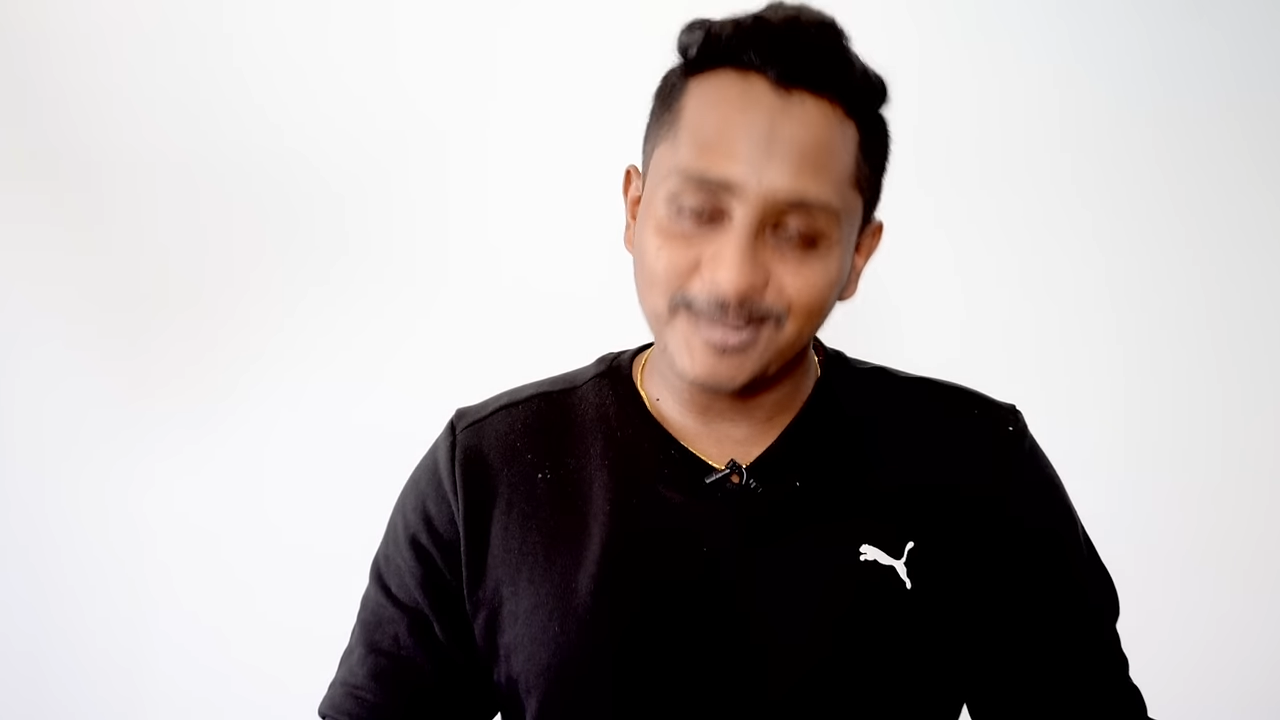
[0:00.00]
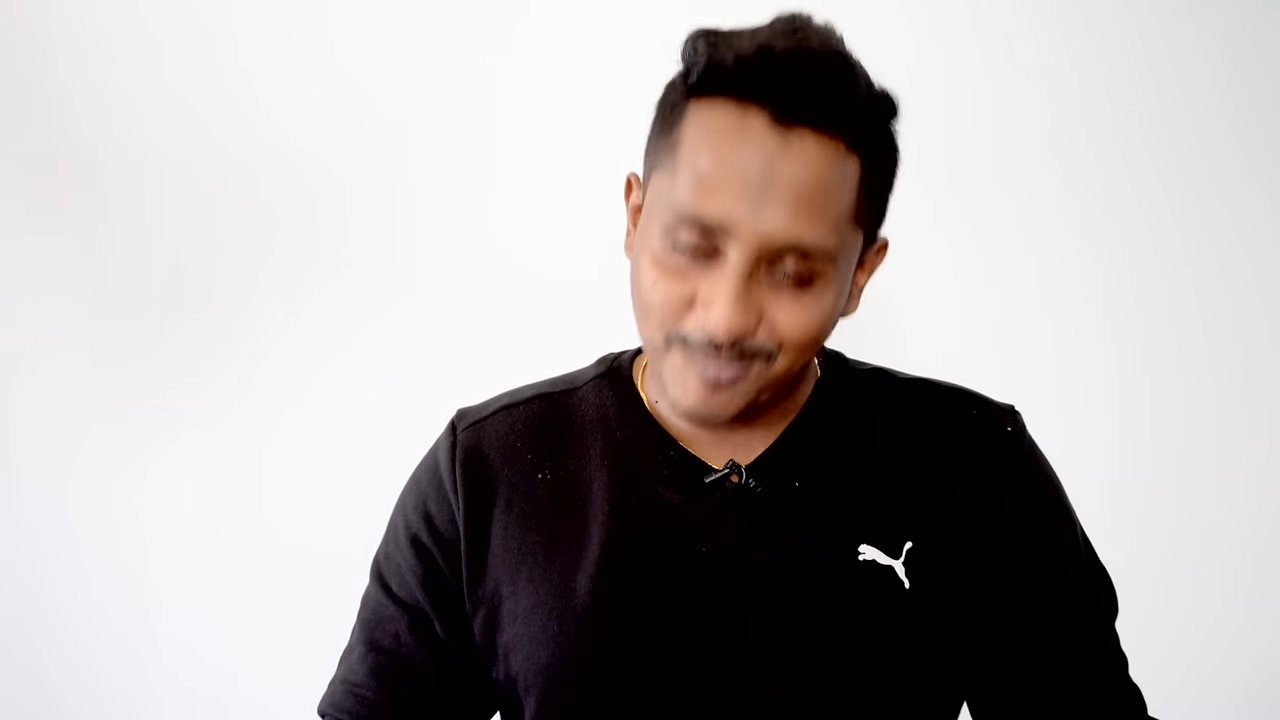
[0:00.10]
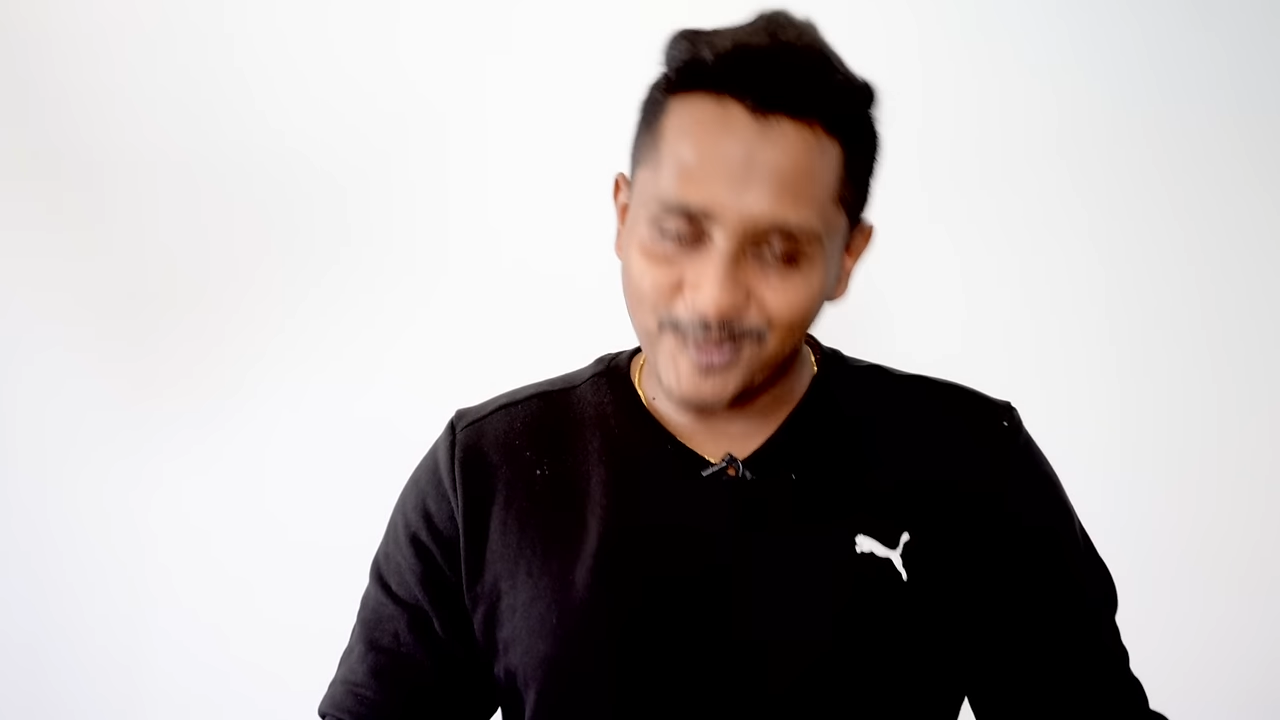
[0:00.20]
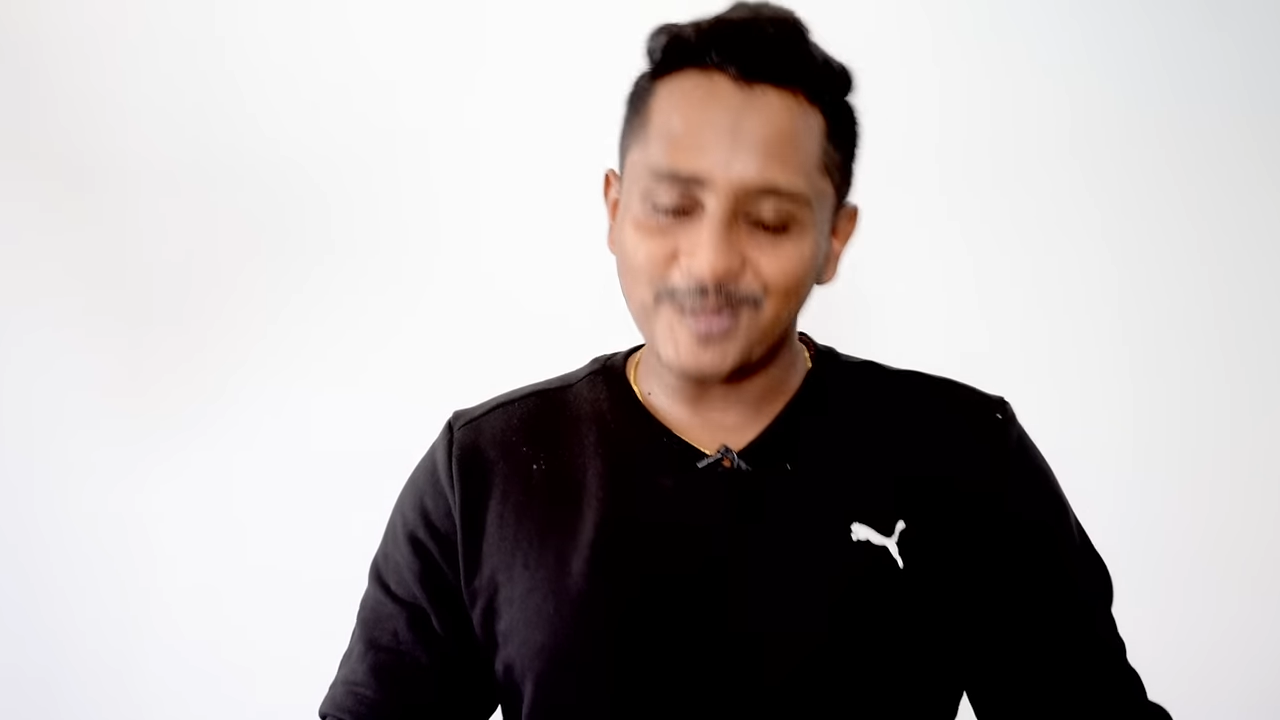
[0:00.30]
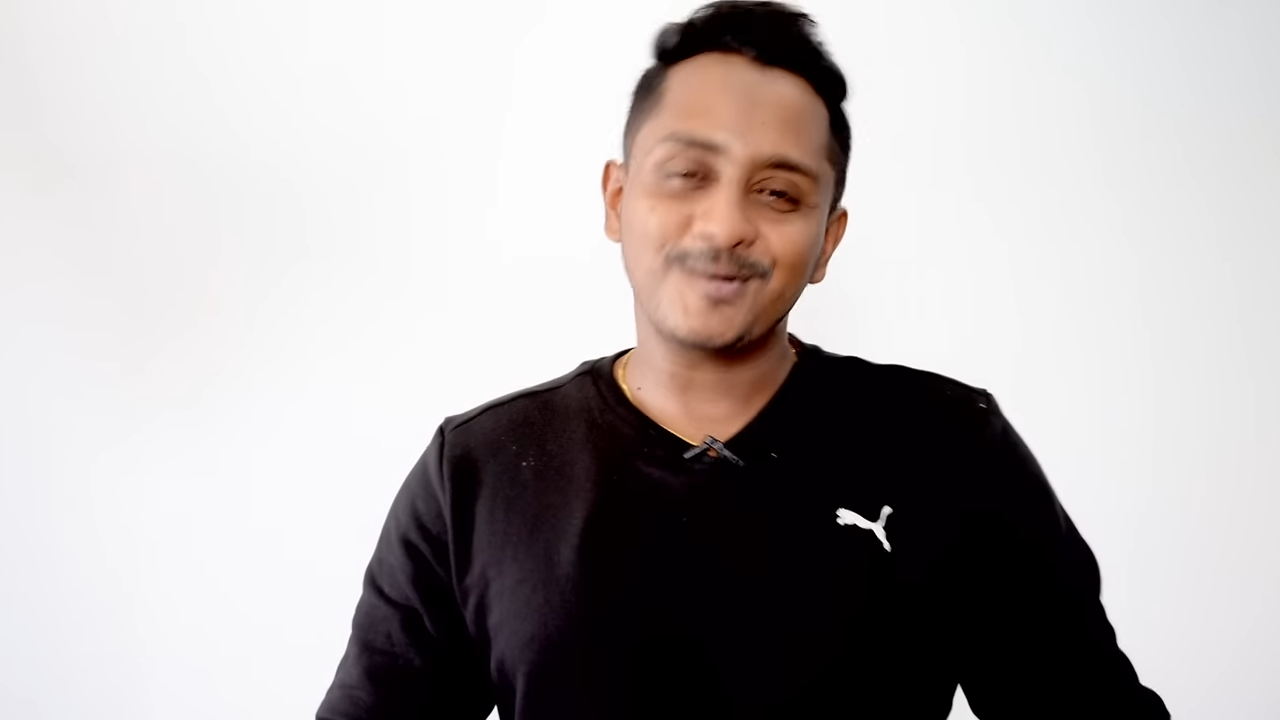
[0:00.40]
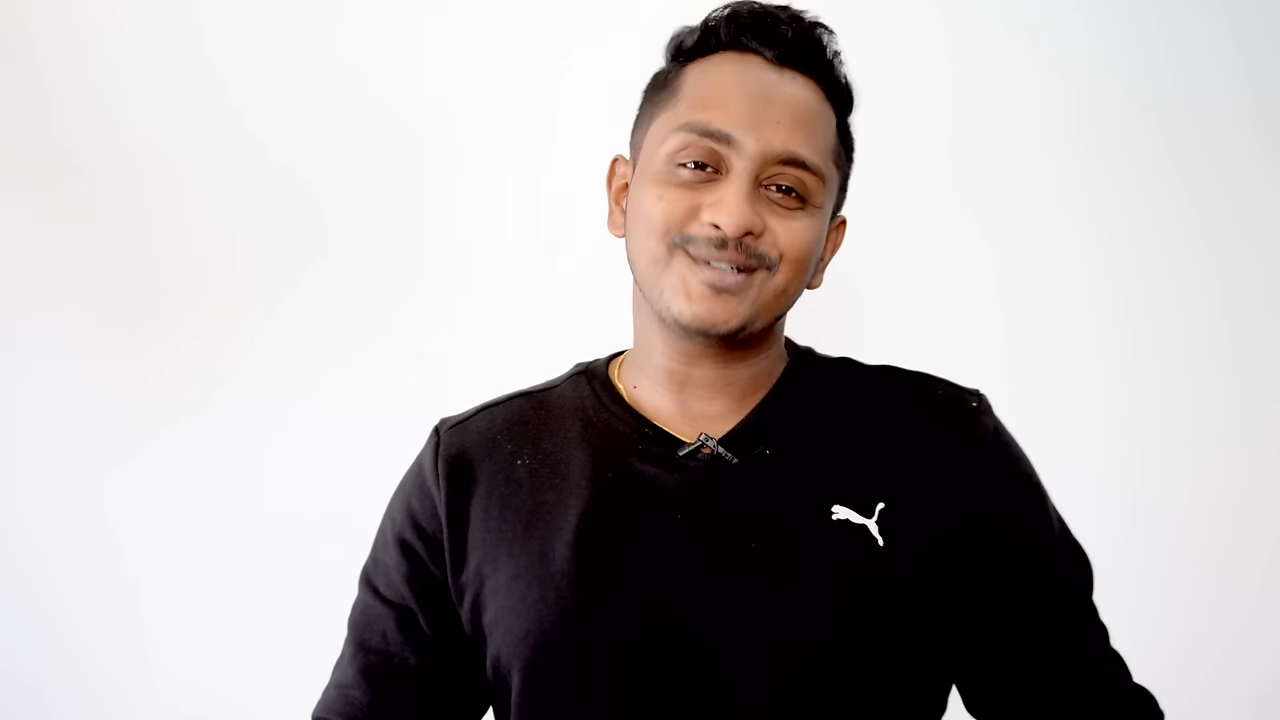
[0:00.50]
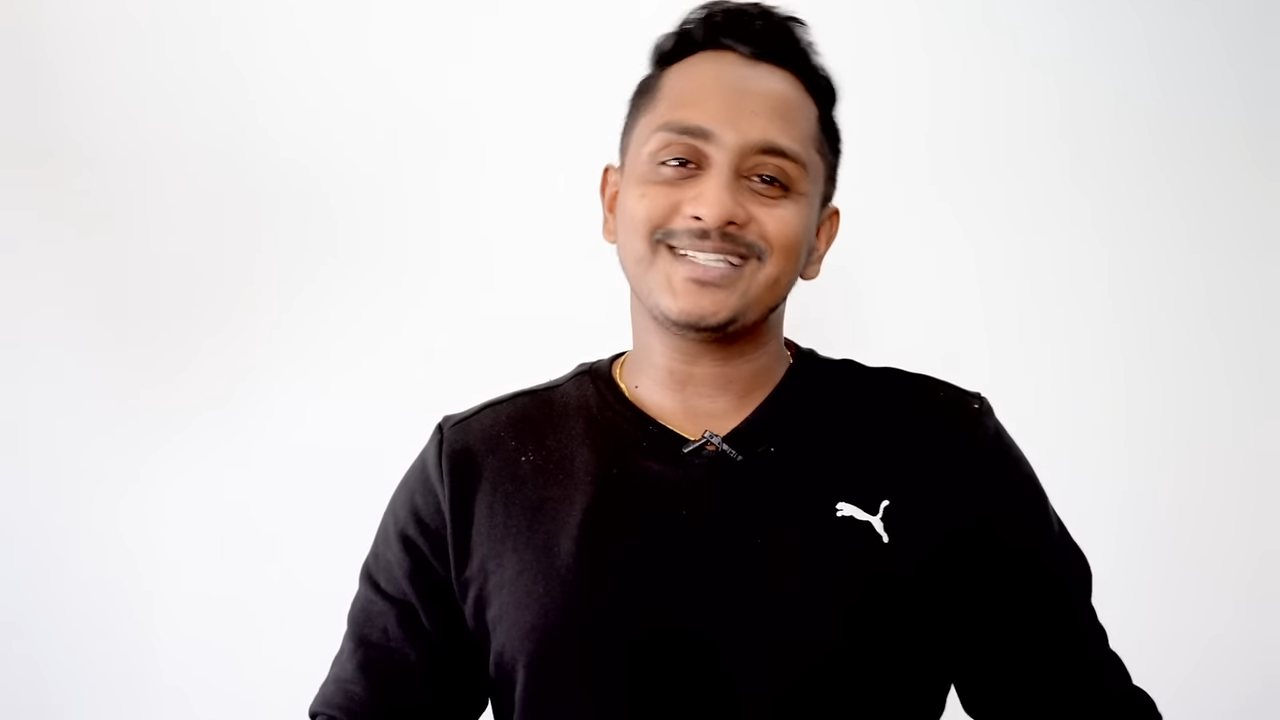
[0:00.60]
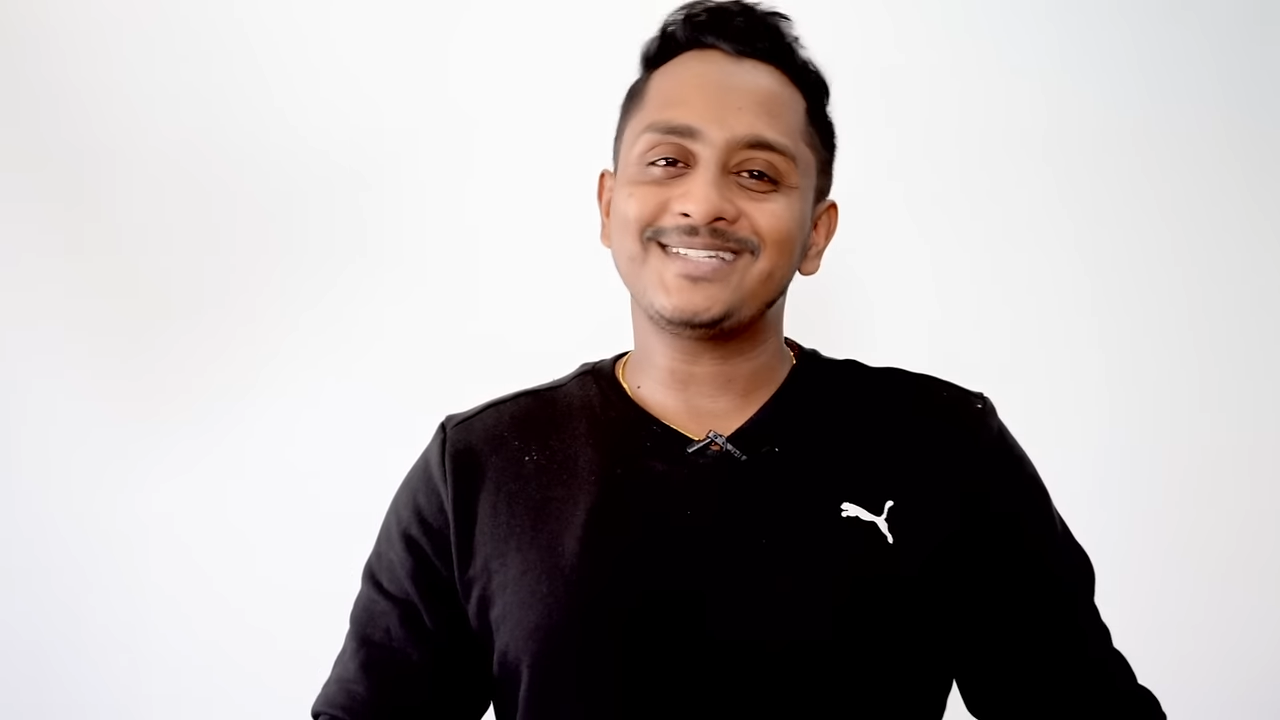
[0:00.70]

more about the